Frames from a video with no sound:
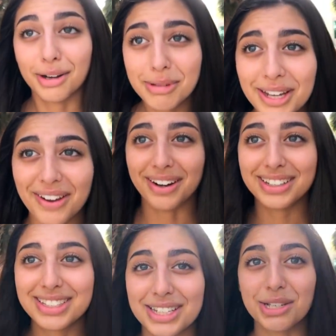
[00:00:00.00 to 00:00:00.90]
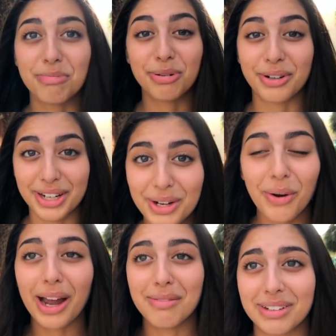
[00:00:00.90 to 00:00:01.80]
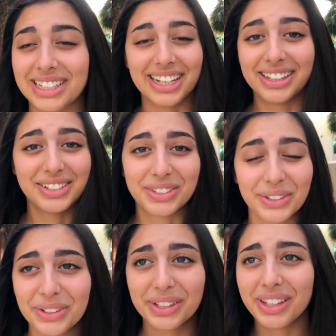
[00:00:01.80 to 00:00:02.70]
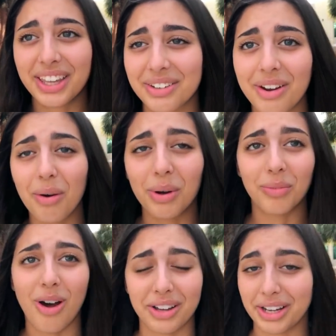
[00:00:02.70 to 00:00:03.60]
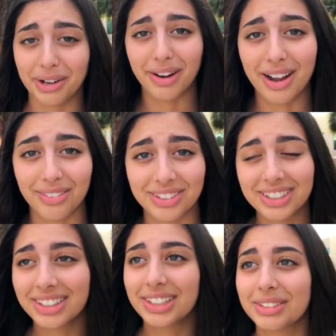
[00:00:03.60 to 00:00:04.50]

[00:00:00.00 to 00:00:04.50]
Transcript: Gonna be honest, it's a pretty quiet Monday. There's literally like no one walking around.